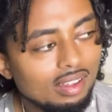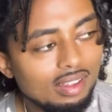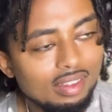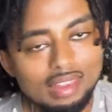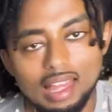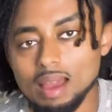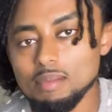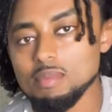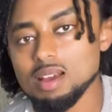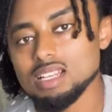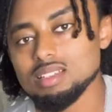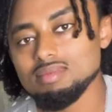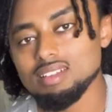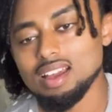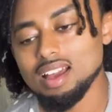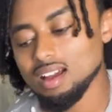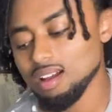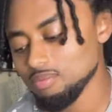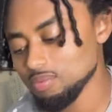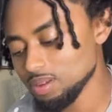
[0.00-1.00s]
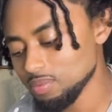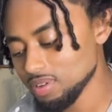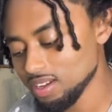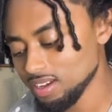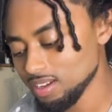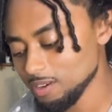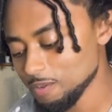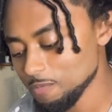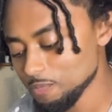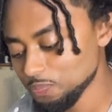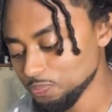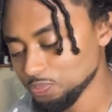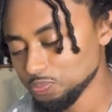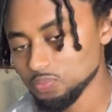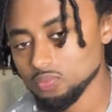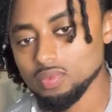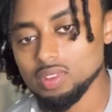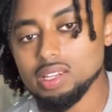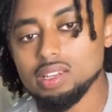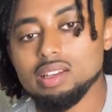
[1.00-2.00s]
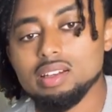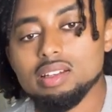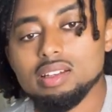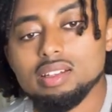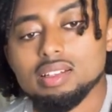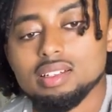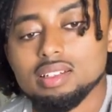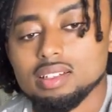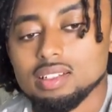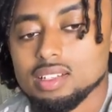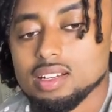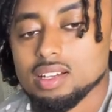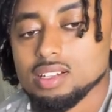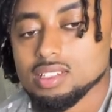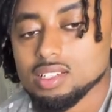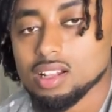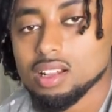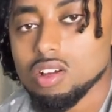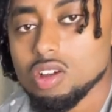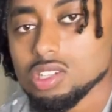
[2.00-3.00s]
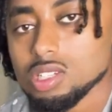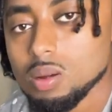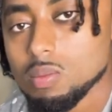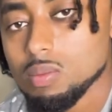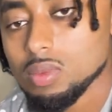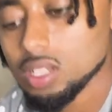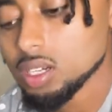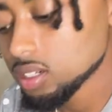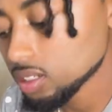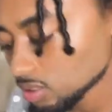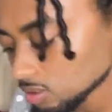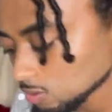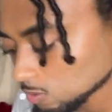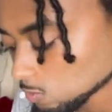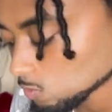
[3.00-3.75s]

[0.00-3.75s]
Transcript: That makes me happy, man. Here's a close-up look.